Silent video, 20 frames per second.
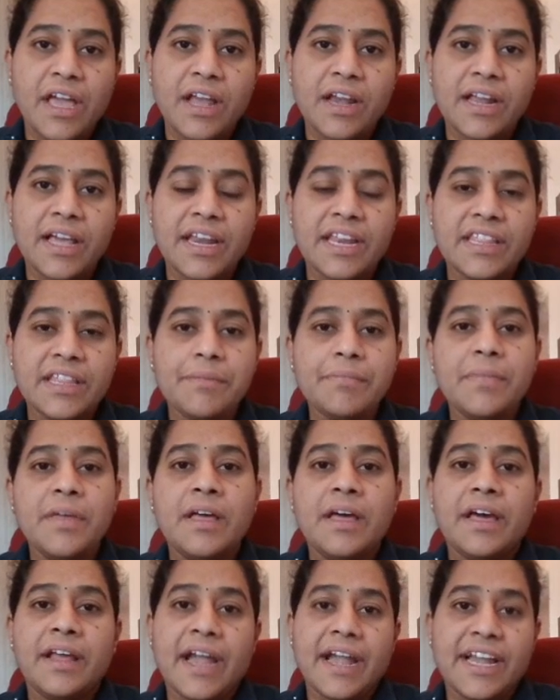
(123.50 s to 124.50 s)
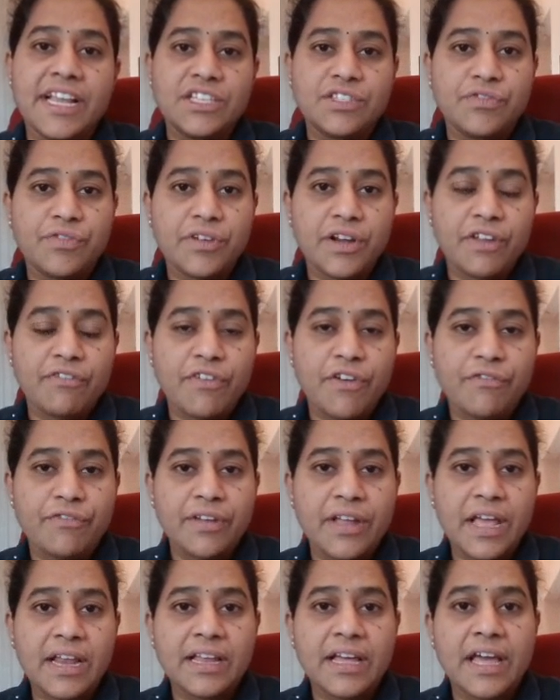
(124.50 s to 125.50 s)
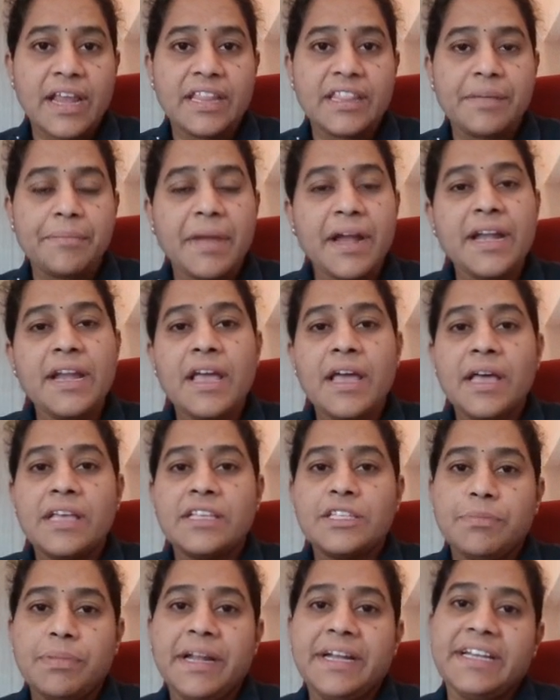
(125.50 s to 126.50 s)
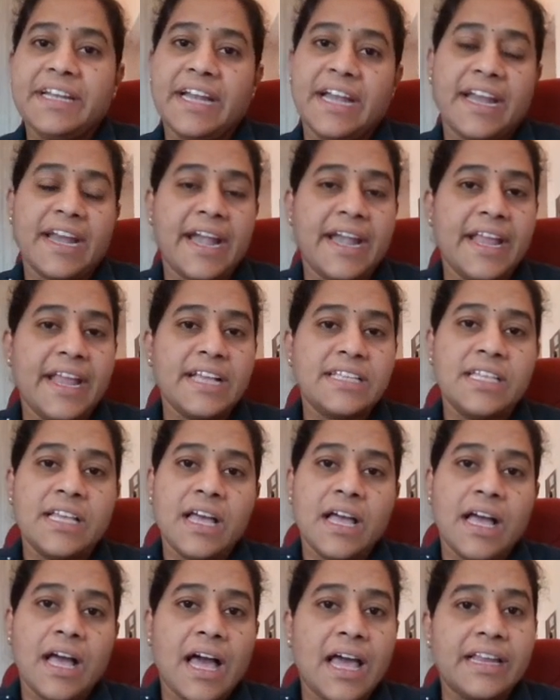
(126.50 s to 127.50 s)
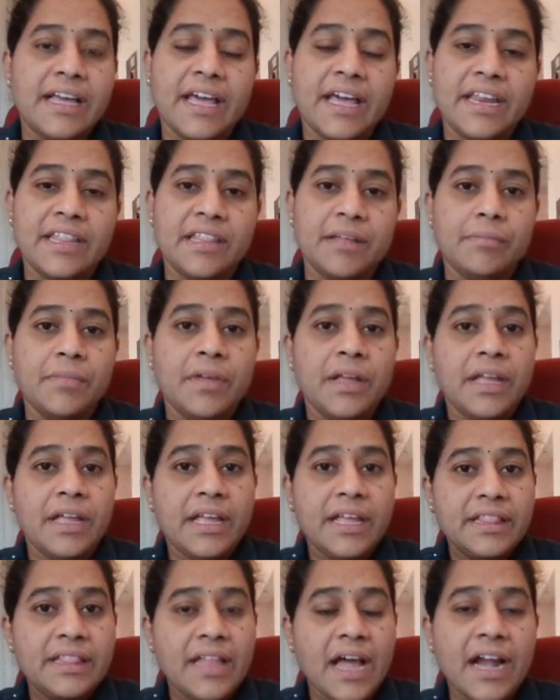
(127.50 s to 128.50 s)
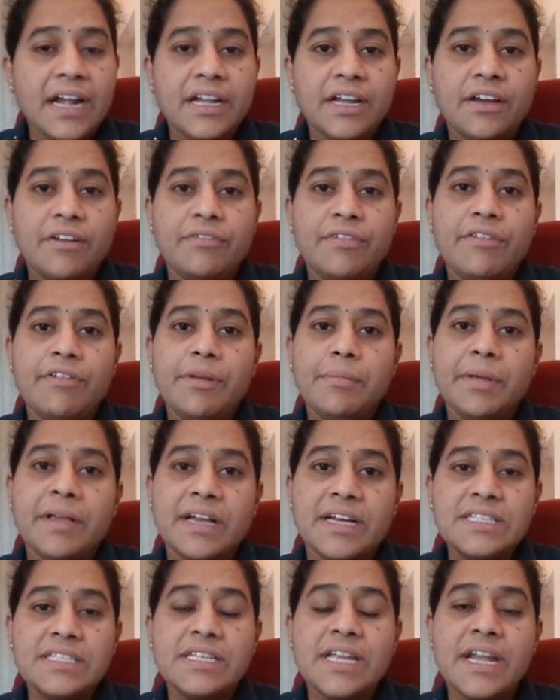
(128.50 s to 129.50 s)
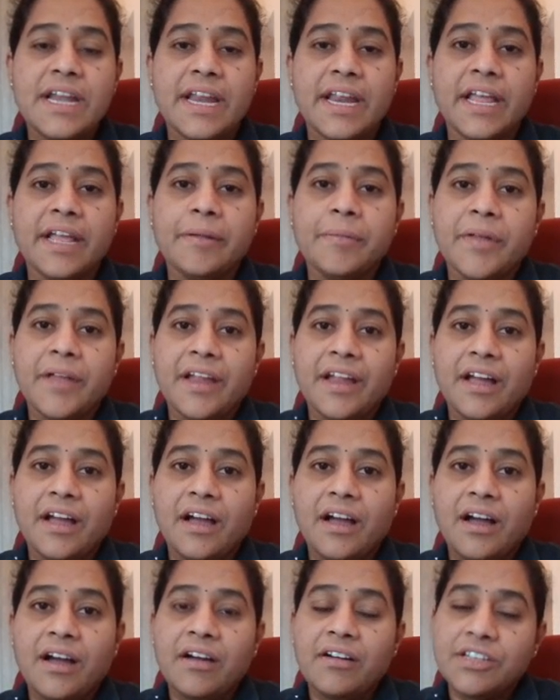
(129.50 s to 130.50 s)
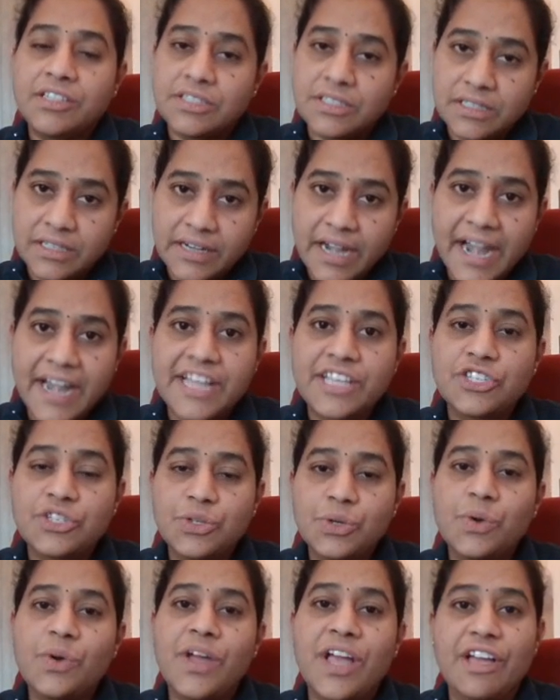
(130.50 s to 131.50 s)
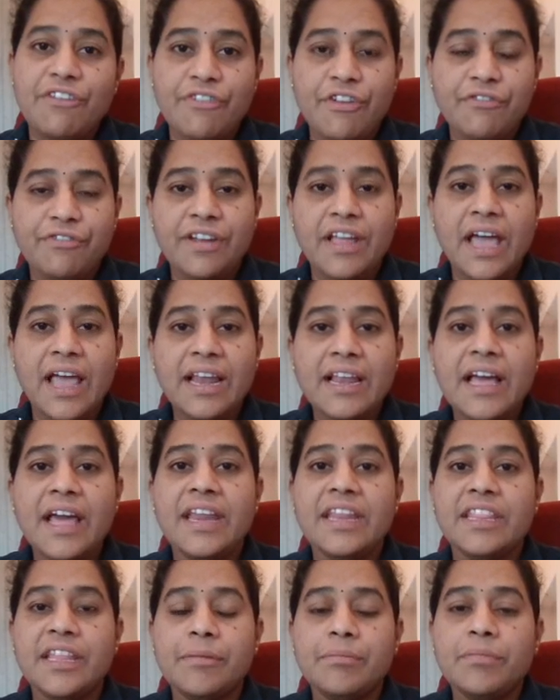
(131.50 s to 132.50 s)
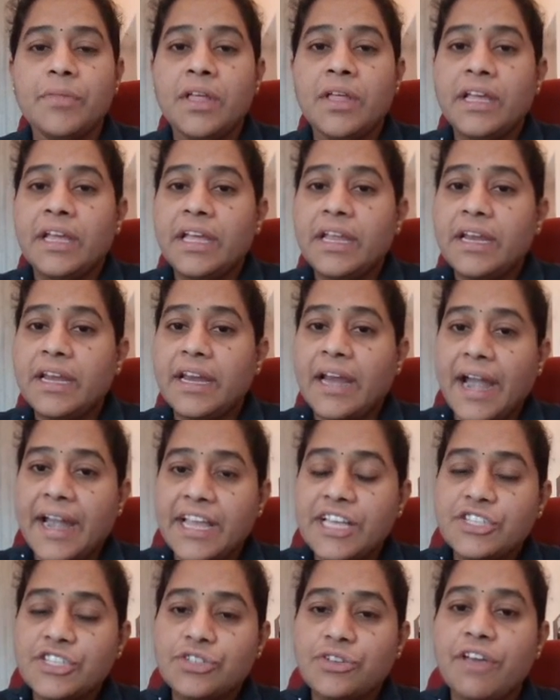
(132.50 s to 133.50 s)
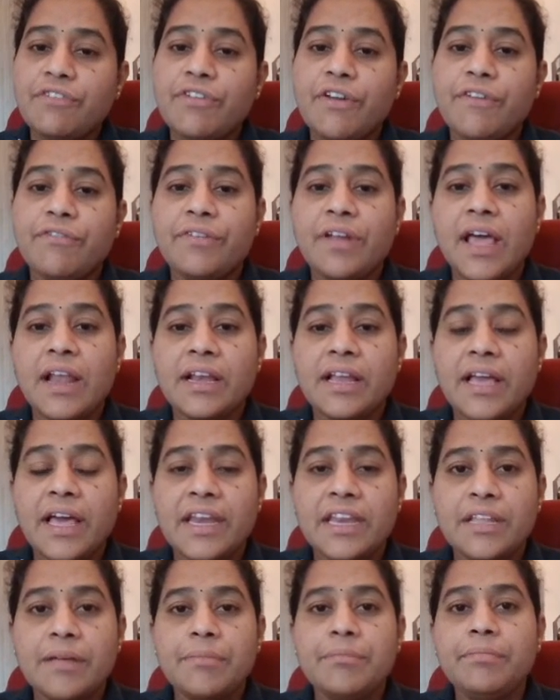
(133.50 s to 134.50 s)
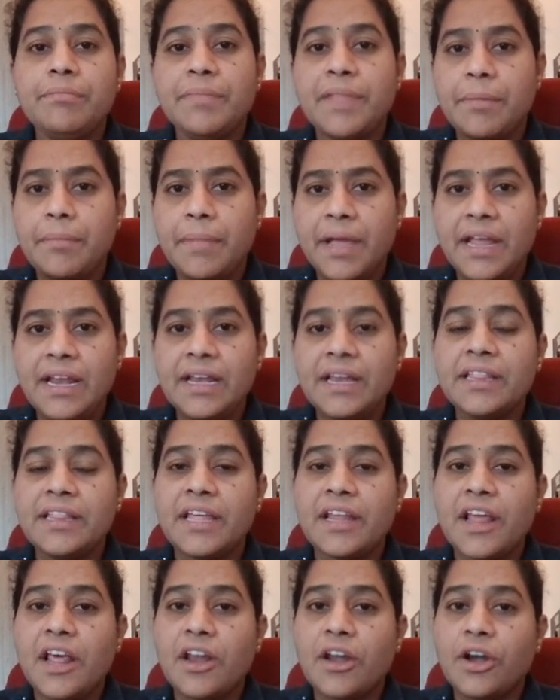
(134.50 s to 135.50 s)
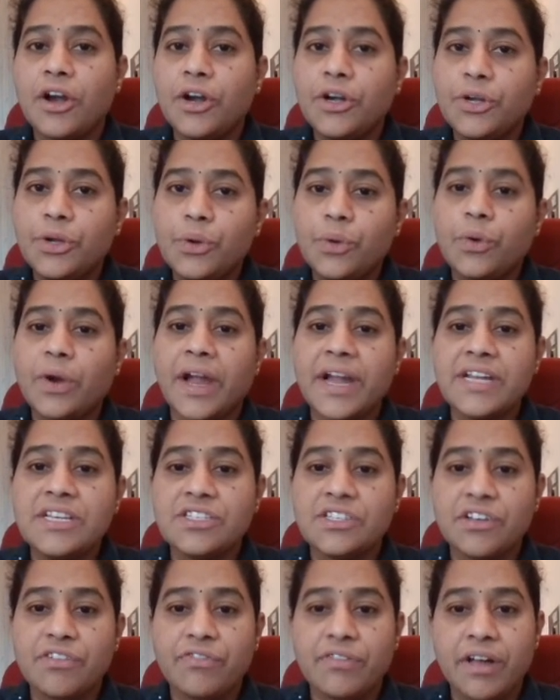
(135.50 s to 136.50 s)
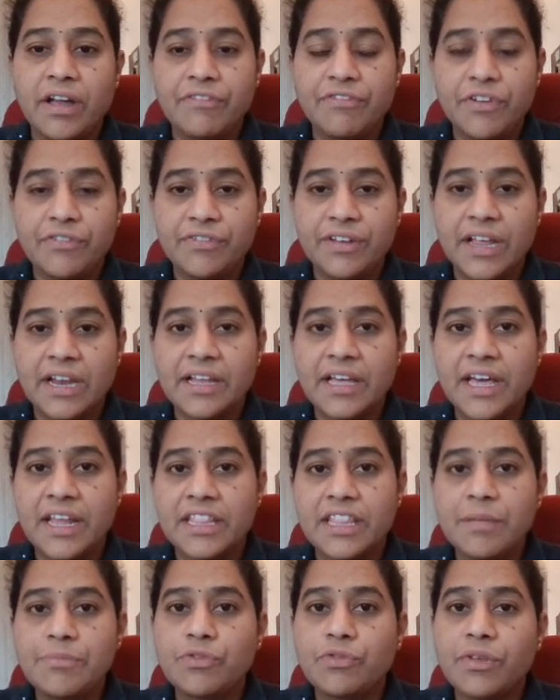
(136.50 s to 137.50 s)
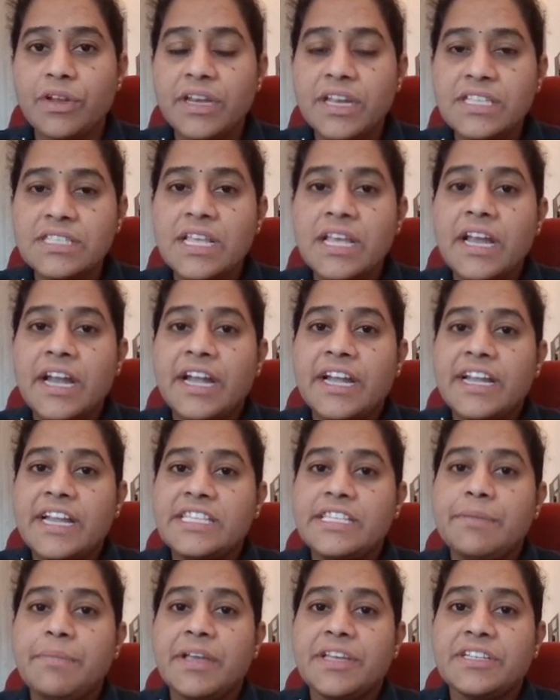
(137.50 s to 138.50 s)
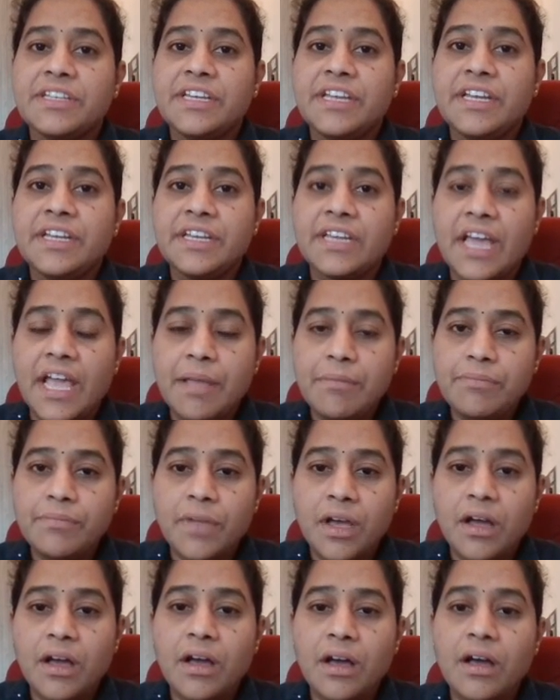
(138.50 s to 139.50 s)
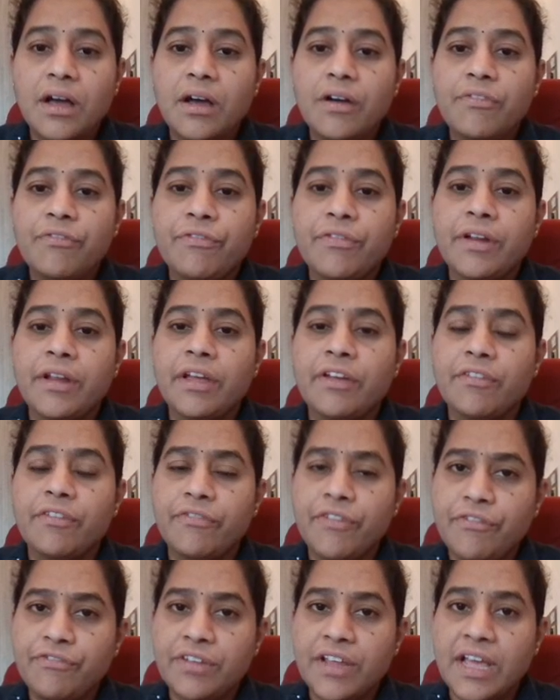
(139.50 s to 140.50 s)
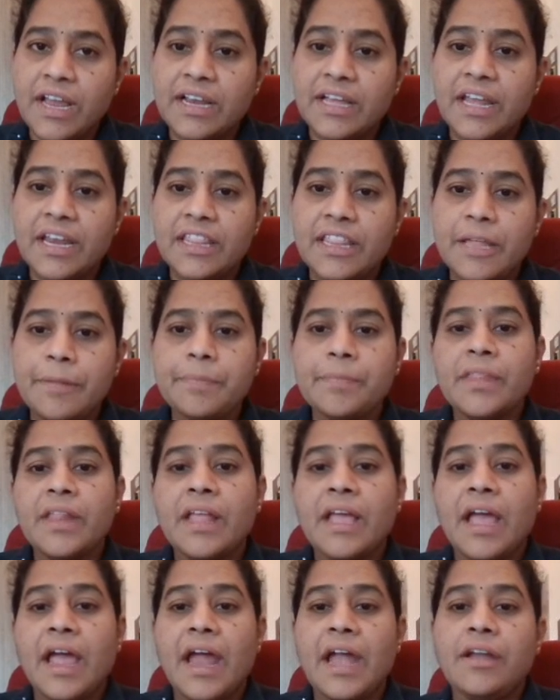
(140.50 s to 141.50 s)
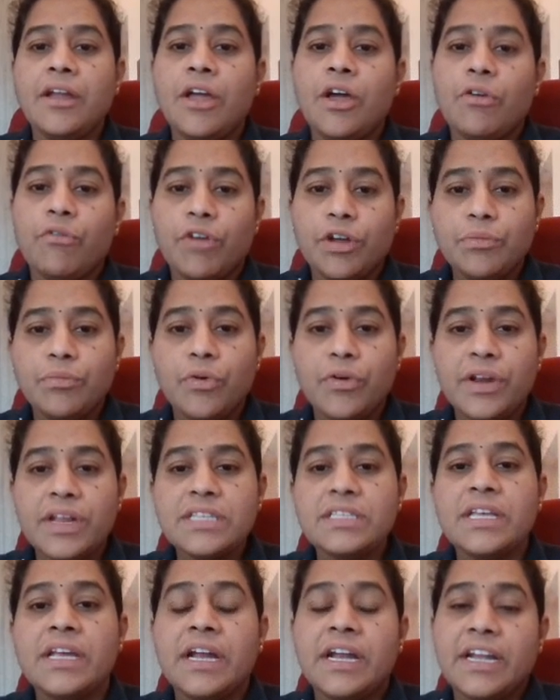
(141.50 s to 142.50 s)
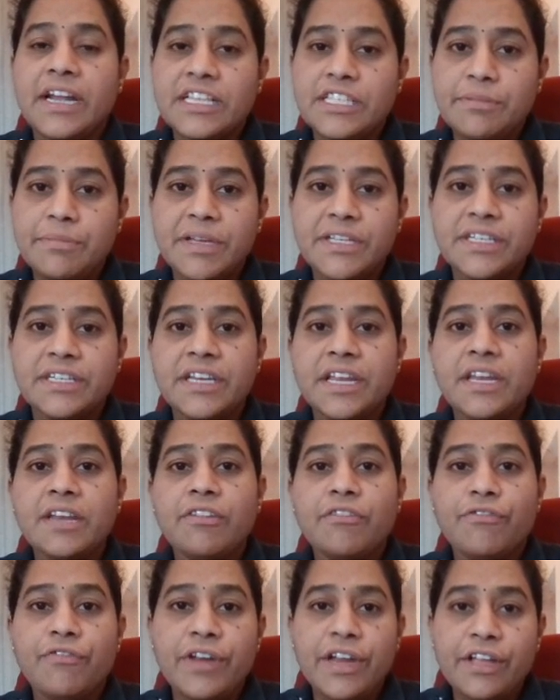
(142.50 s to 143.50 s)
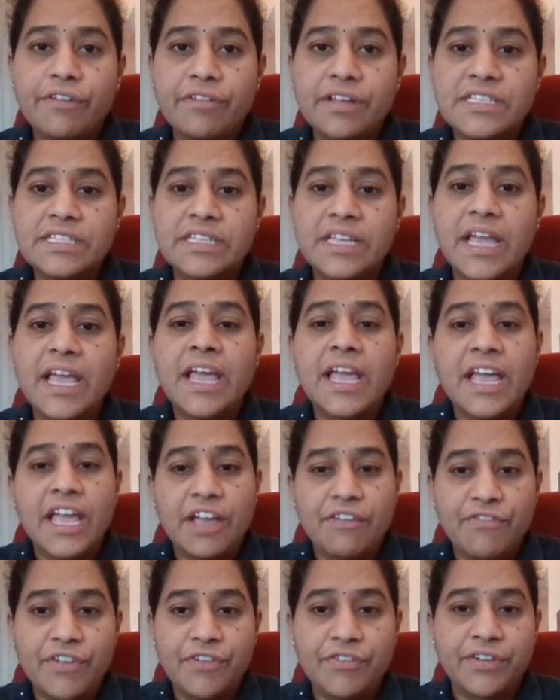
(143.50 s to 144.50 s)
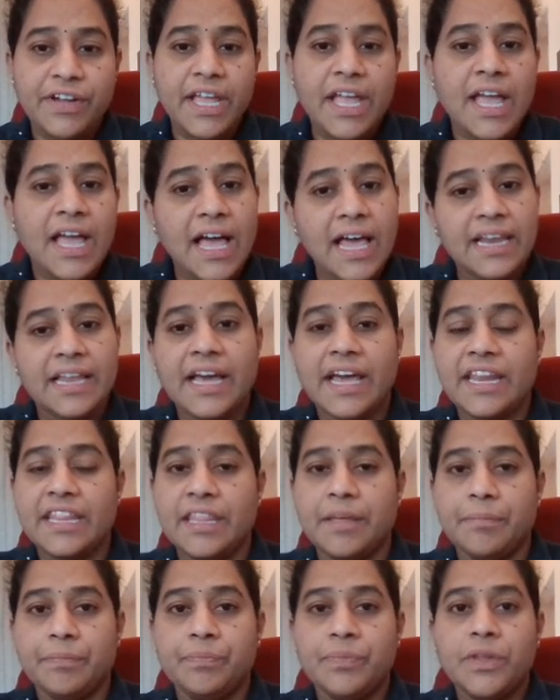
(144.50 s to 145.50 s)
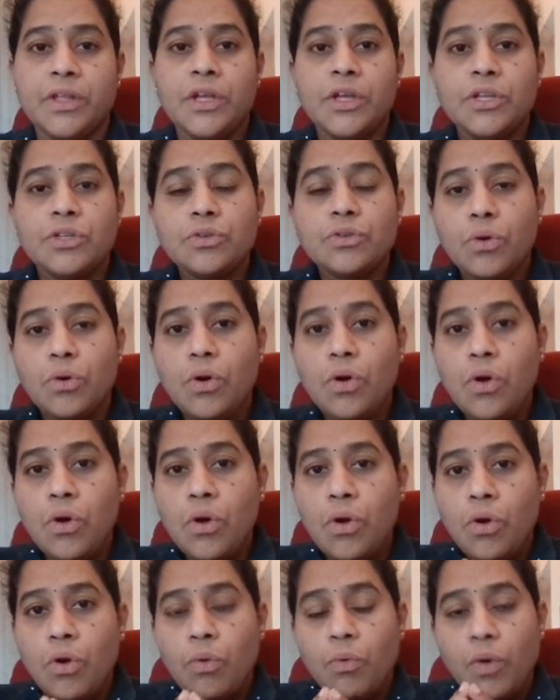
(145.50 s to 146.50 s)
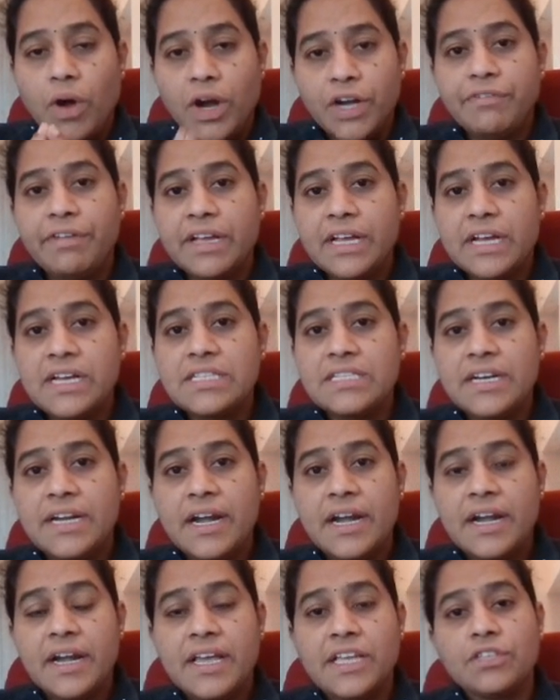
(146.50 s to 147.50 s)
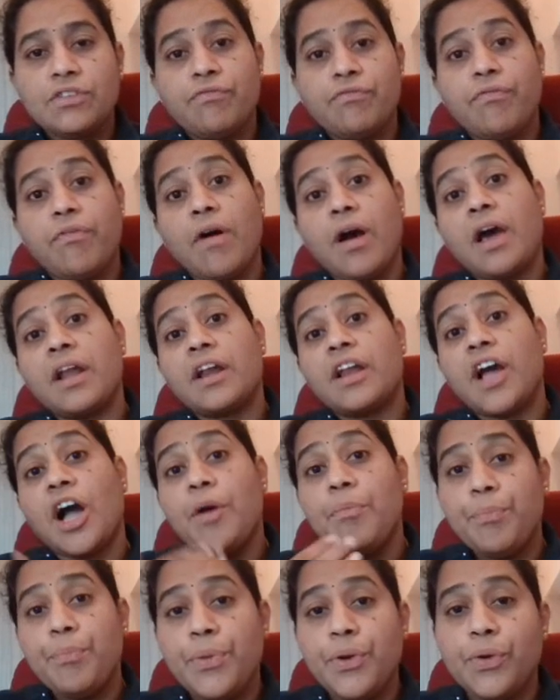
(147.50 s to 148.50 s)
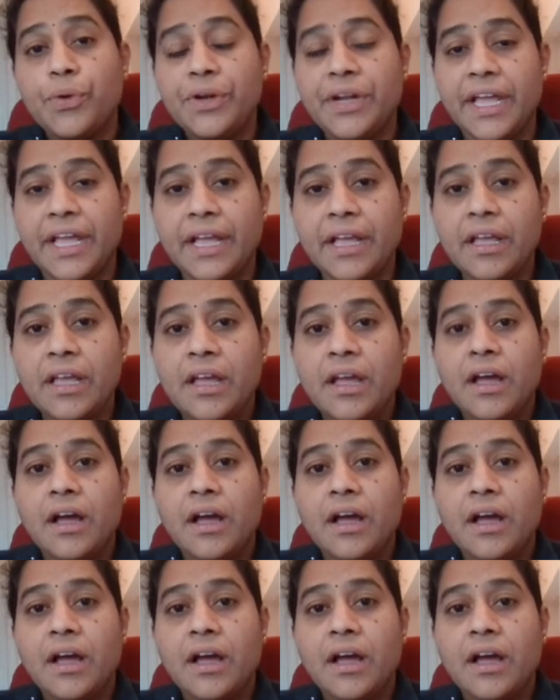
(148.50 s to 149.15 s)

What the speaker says: algorithm, radix 4 FFT algorithm, and split and radix algorithm. In that we will be considering radix 2 FFT algorithm. In radix 2 FFT algorithm, there are two kinds of FFT algorithms. One is decimation in time FFT algorithm, and one more is decimation in frequency FFT algorithm. So what we considered is, for computing